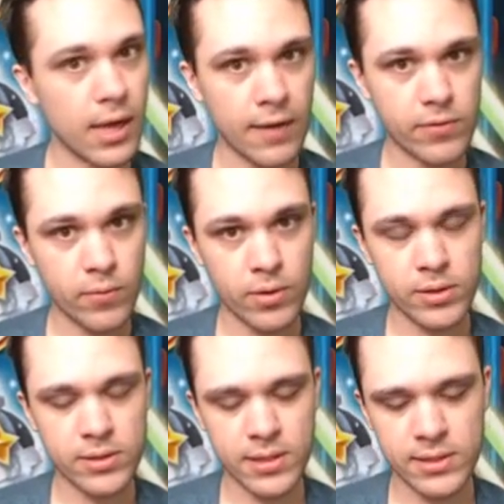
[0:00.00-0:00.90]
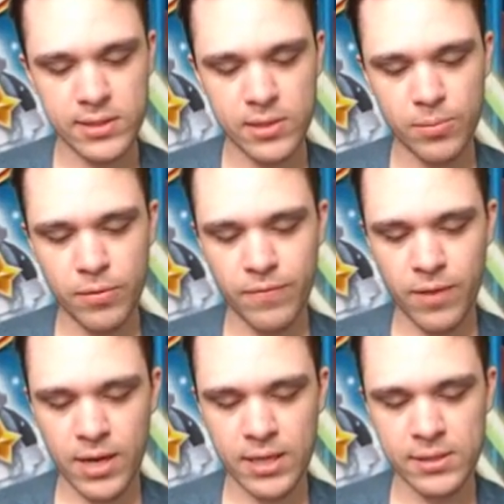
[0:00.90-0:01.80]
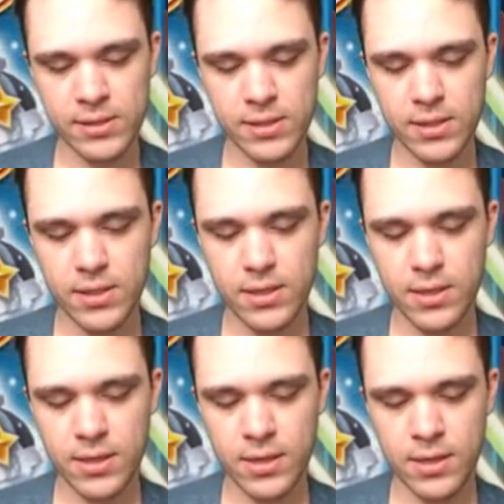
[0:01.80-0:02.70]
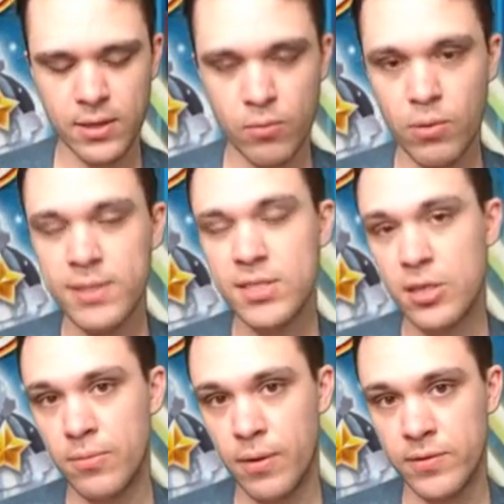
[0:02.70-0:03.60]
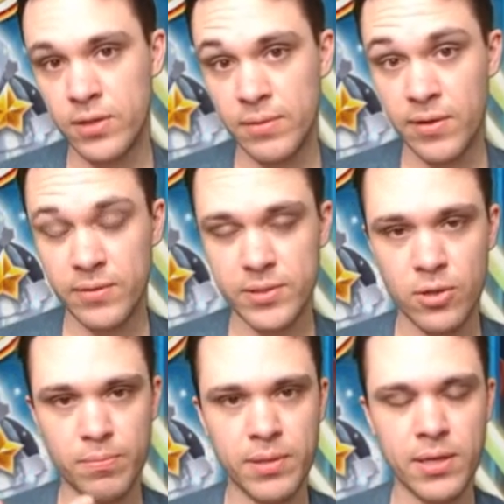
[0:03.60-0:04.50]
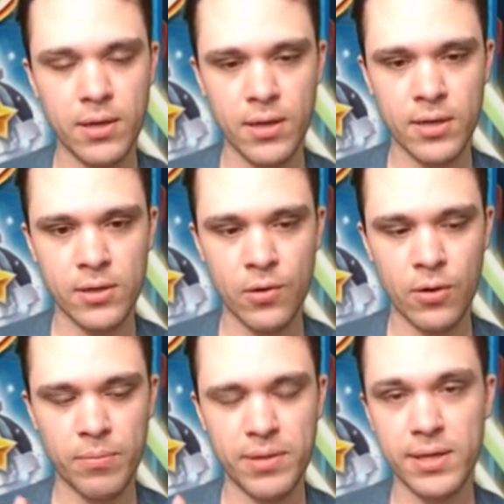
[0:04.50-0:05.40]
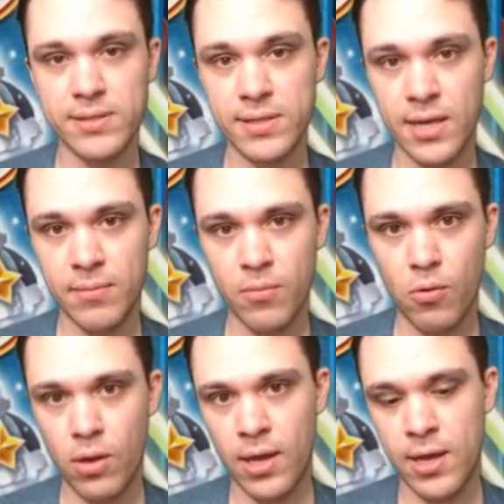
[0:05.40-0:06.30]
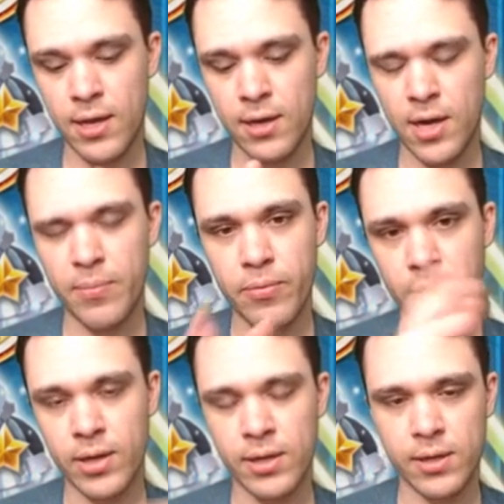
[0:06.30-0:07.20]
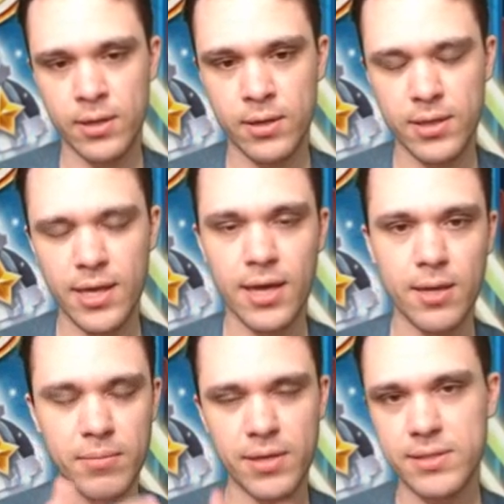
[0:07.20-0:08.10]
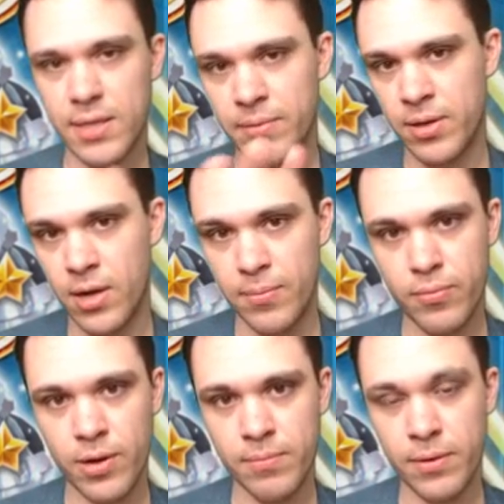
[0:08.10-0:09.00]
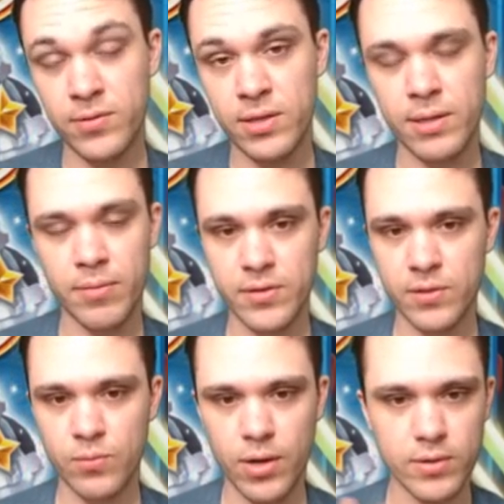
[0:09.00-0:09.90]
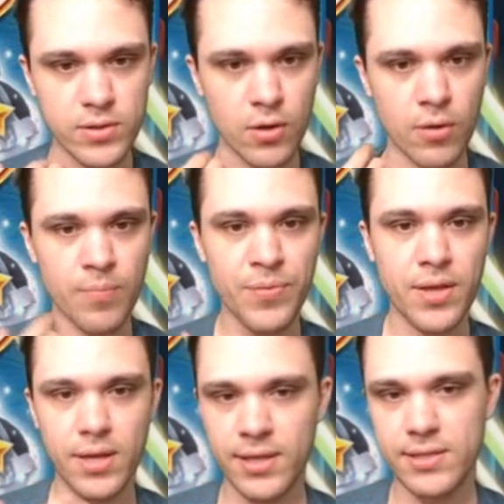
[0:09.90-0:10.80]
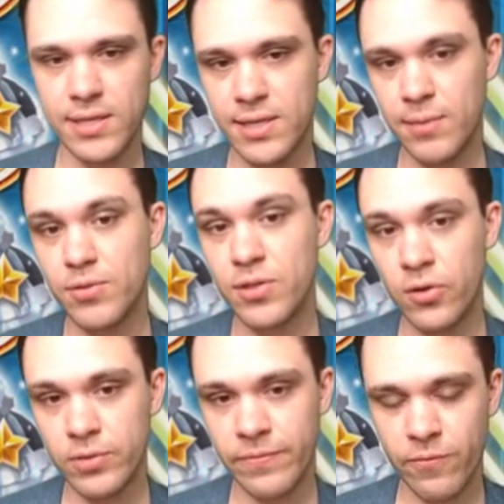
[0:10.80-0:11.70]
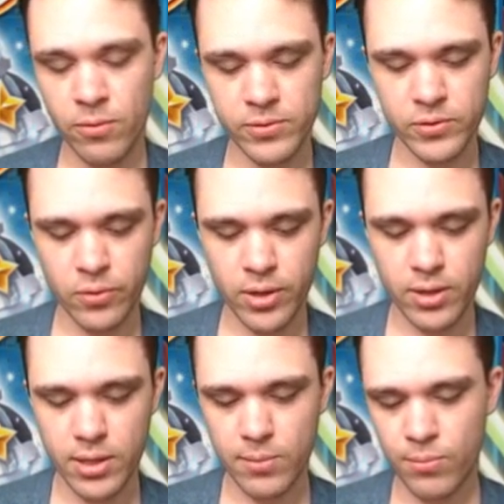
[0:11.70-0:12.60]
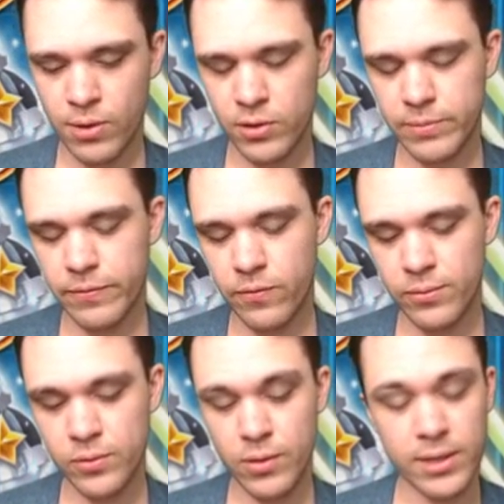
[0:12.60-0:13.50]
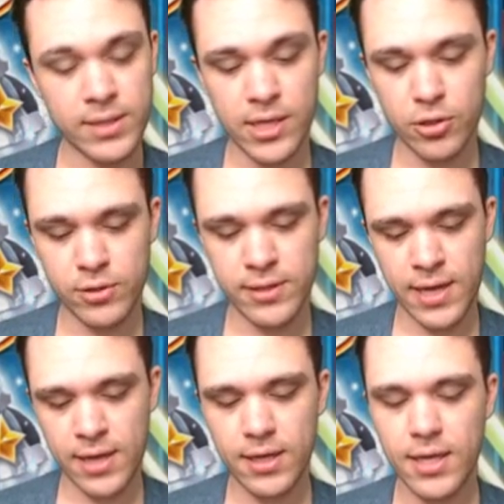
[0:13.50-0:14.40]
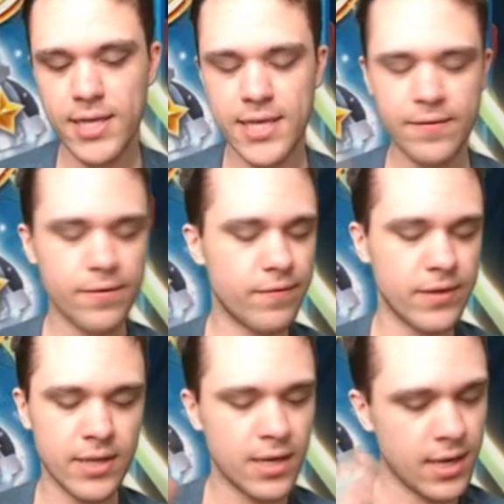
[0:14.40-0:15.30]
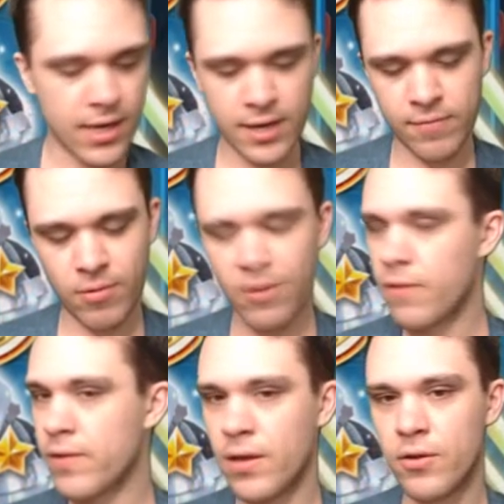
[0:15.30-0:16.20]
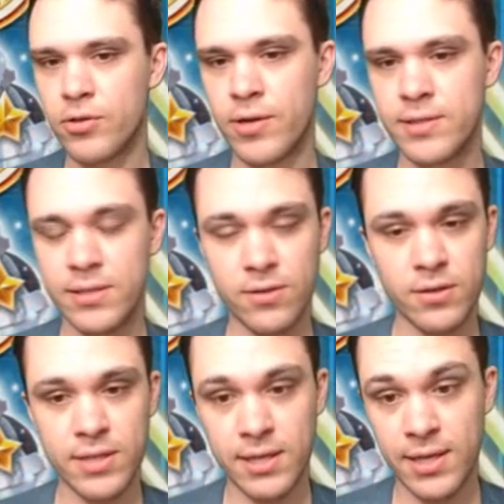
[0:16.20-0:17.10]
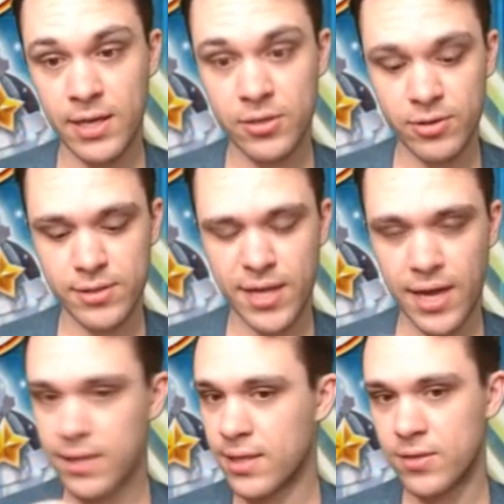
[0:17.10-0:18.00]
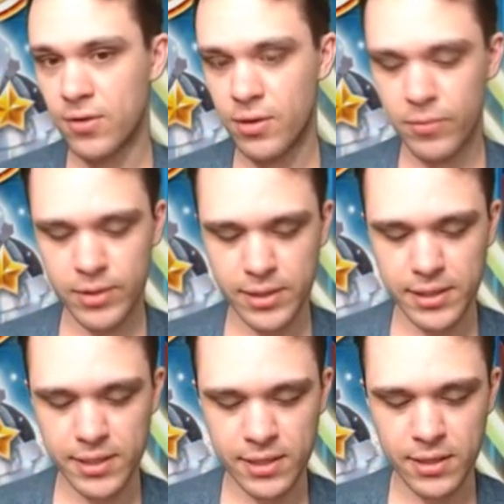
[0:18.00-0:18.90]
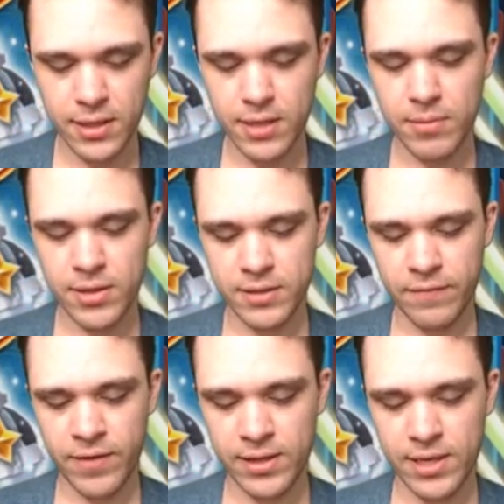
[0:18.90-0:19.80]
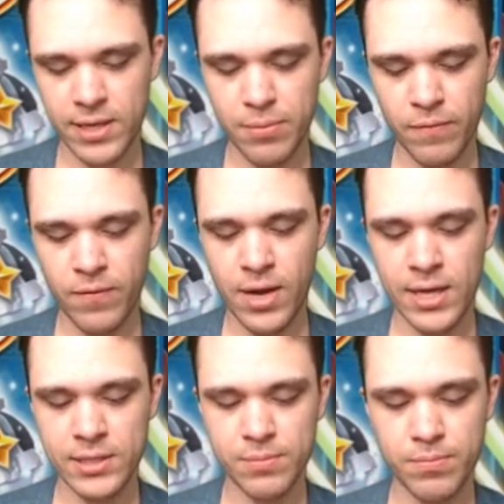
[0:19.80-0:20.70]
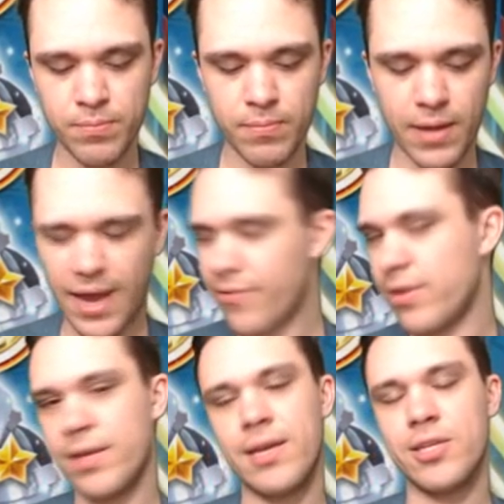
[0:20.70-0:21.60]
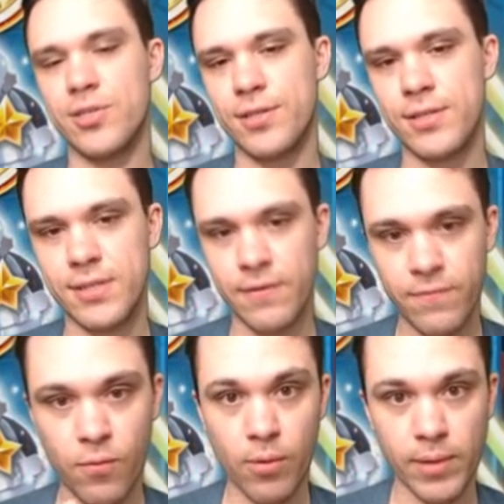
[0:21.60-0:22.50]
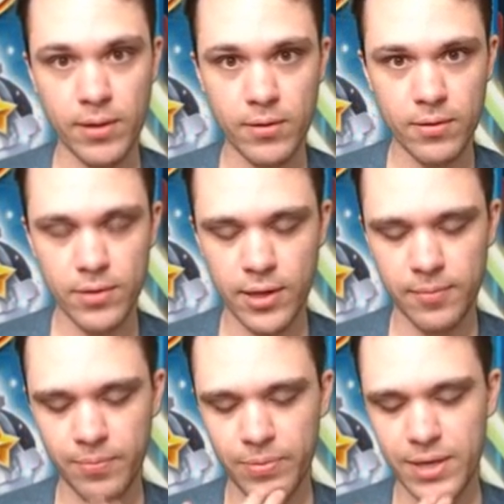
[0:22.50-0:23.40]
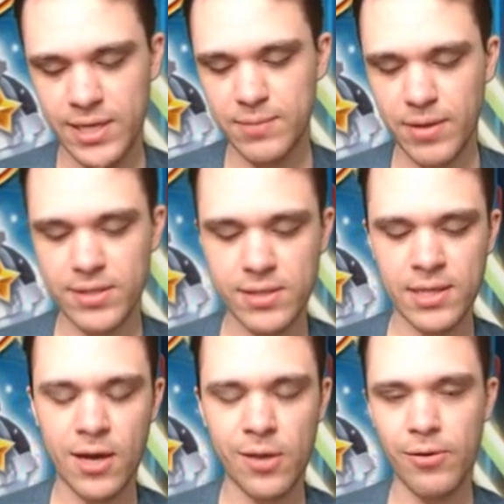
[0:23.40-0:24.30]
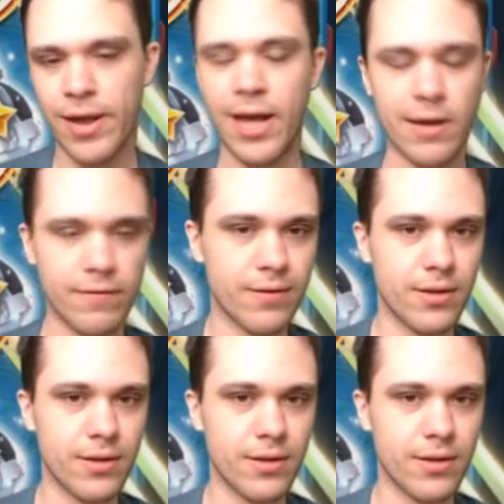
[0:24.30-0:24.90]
afterwards that still provides uh, the rest of your buffs and debuffs, your P uh, your PSM and upright and yeah, PSM and upright buffs and debuffs as well. So in this case, I'm using Ultimate Form Sora. My Ultimate Form Sora has extra attack. Even if it didn't have all of the other traits, as long as I had the extra attack, that's all I really needed. Is the fact that he provides everything I just listed for me. Okay, he's basically the other half